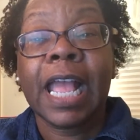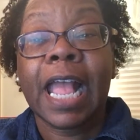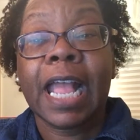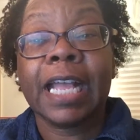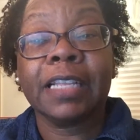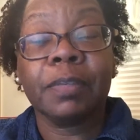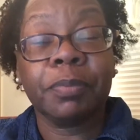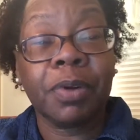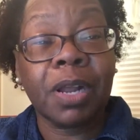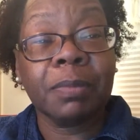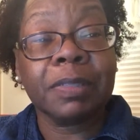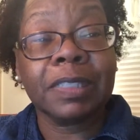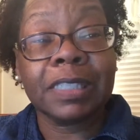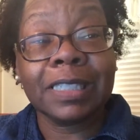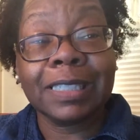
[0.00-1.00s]
and the
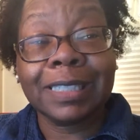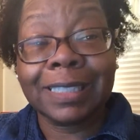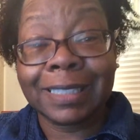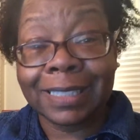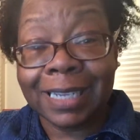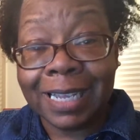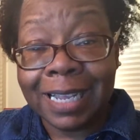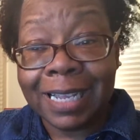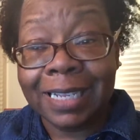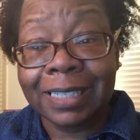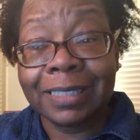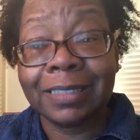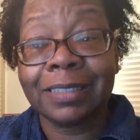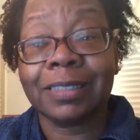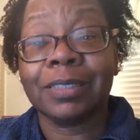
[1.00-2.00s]
promisee
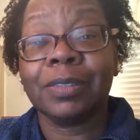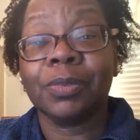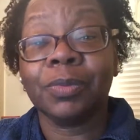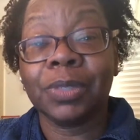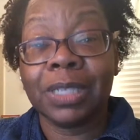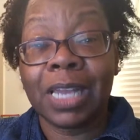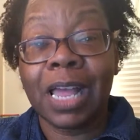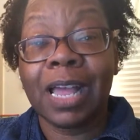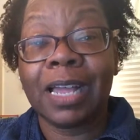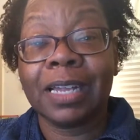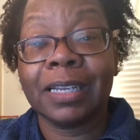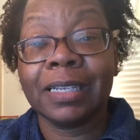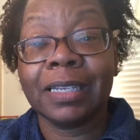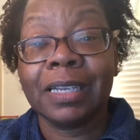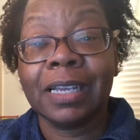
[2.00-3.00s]
does
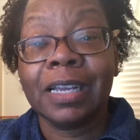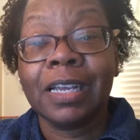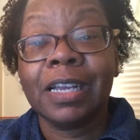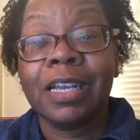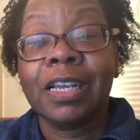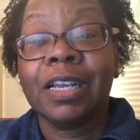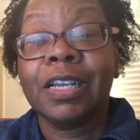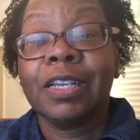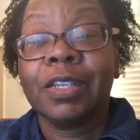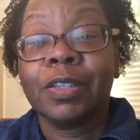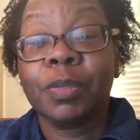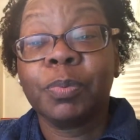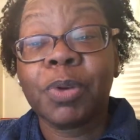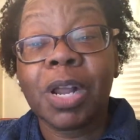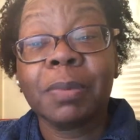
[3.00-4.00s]
rely,
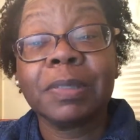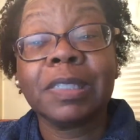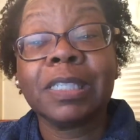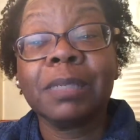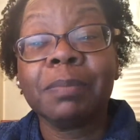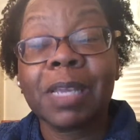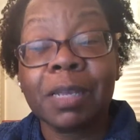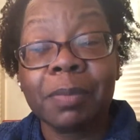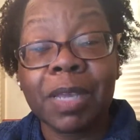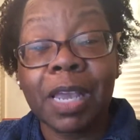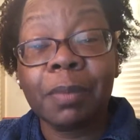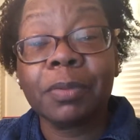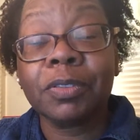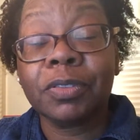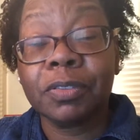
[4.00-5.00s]
the promisee may be
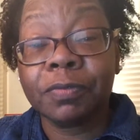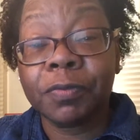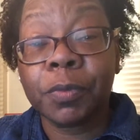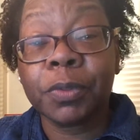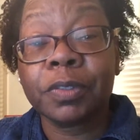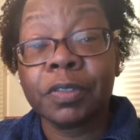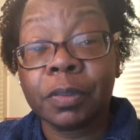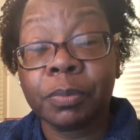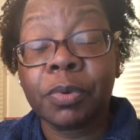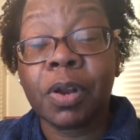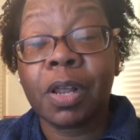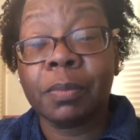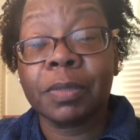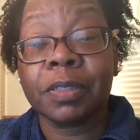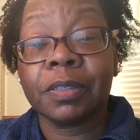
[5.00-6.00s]
able to enforce the
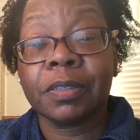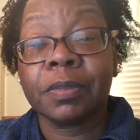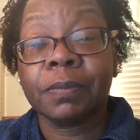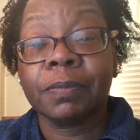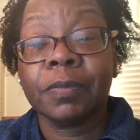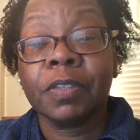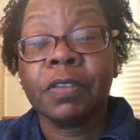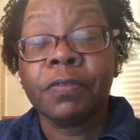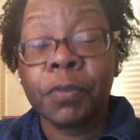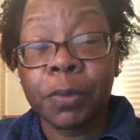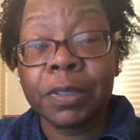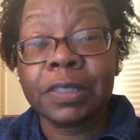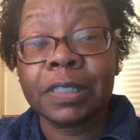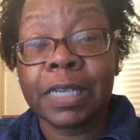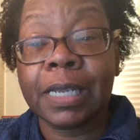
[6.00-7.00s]
promise. For
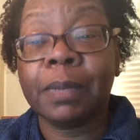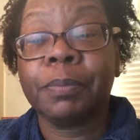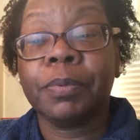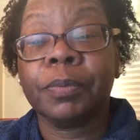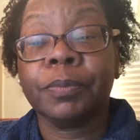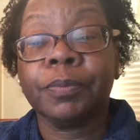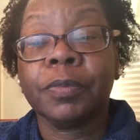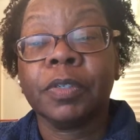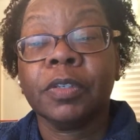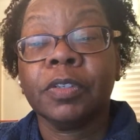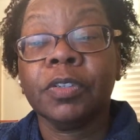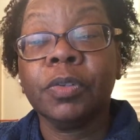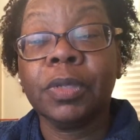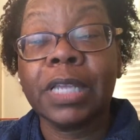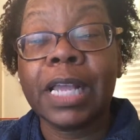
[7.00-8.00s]
example,
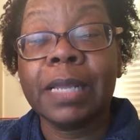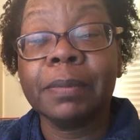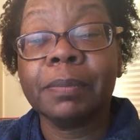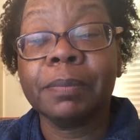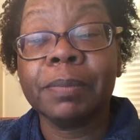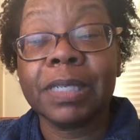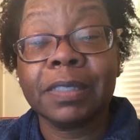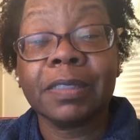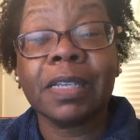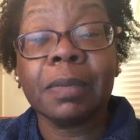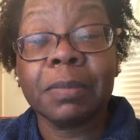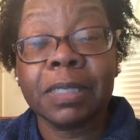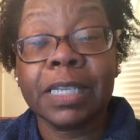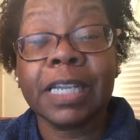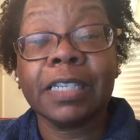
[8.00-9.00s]
you let me
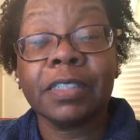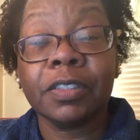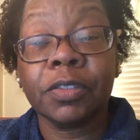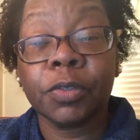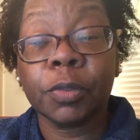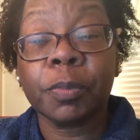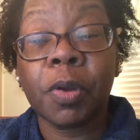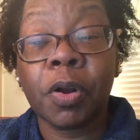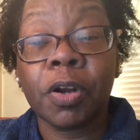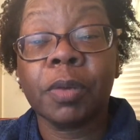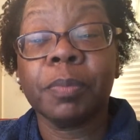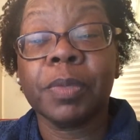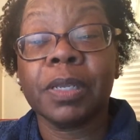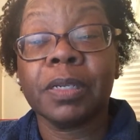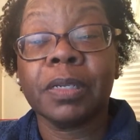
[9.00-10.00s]
sublet your
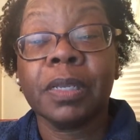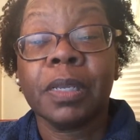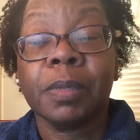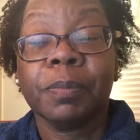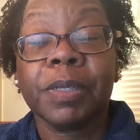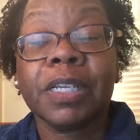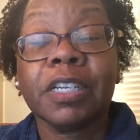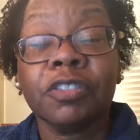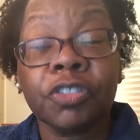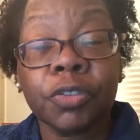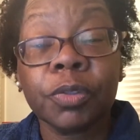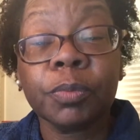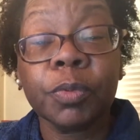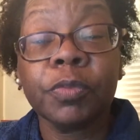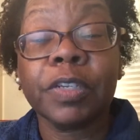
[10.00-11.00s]
apartment because
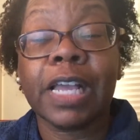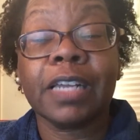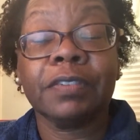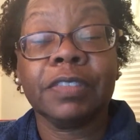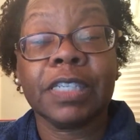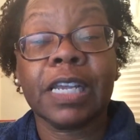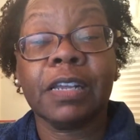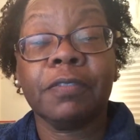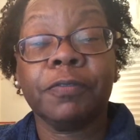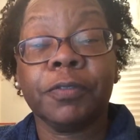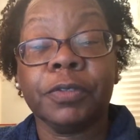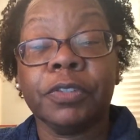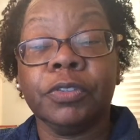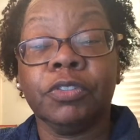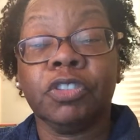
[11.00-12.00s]
you're moving out of town
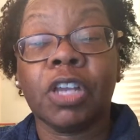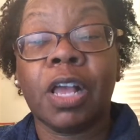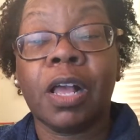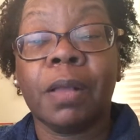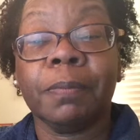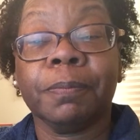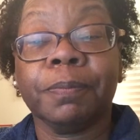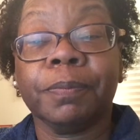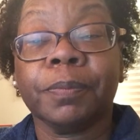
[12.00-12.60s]
for a new job.